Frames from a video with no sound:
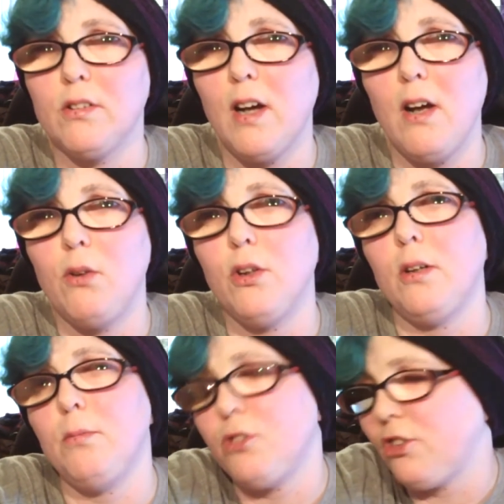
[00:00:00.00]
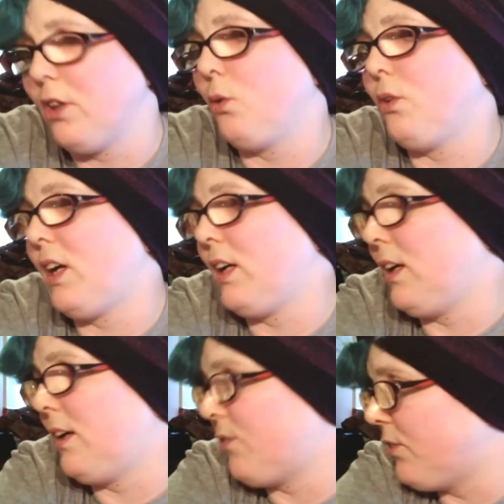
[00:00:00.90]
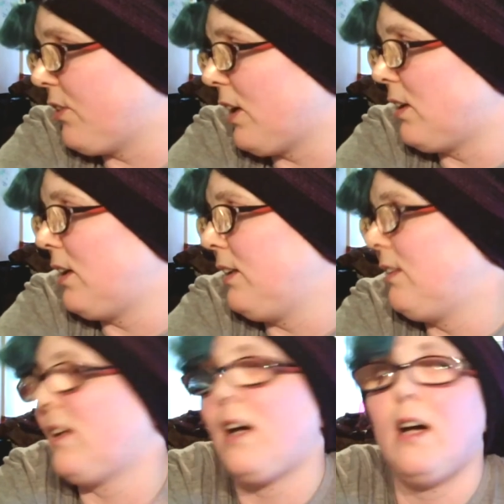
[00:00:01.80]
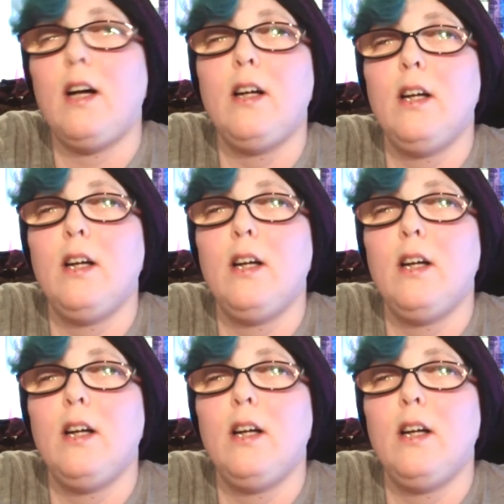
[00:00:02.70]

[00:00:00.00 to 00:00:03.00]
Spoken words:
down and I'm shielding and everything like that,